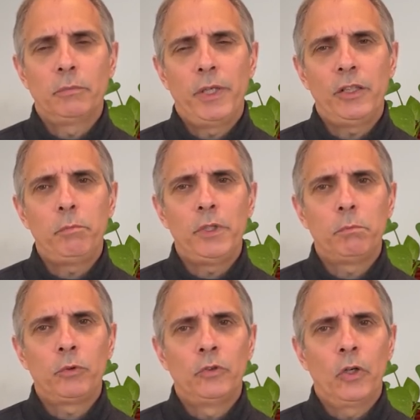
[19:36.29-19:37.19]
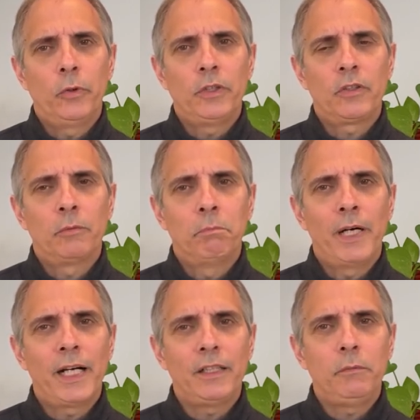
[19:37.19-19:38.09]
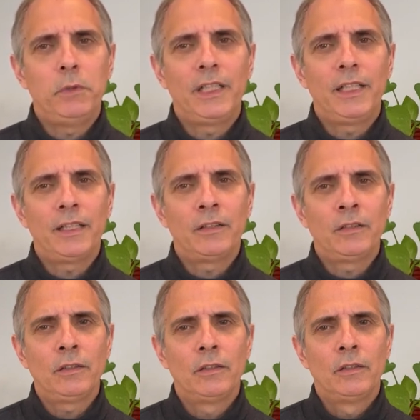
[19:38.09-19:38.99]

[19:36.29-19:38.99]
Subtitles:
many people notice the body begin